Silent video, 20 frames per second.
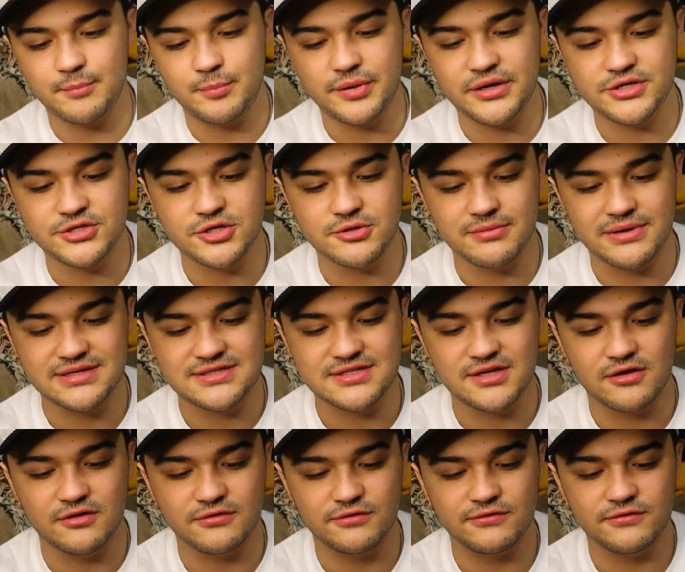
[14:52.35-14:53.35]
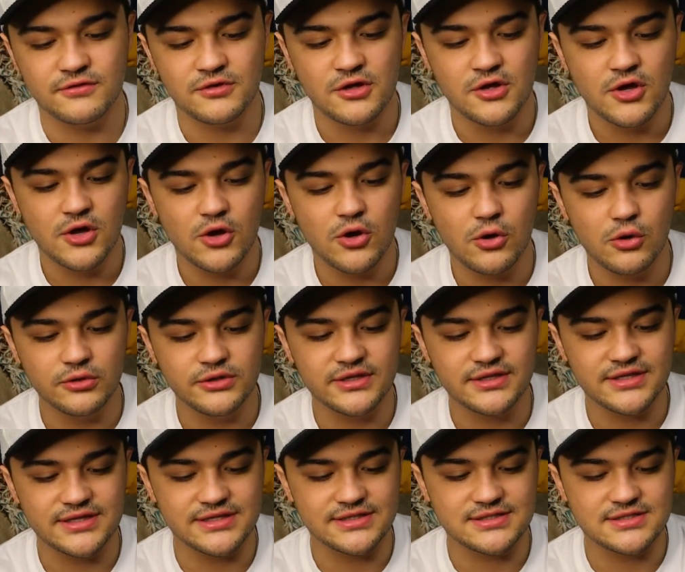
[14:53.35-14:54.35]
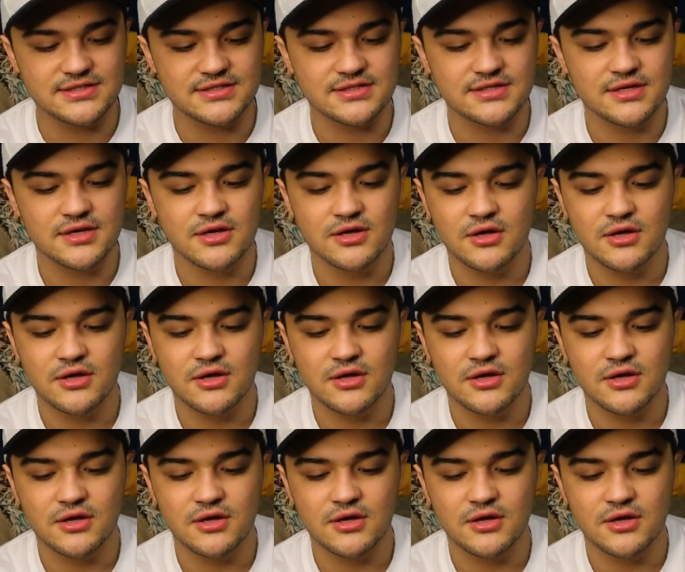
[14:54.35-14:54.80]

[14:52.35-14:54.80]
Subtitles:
picture myself holding this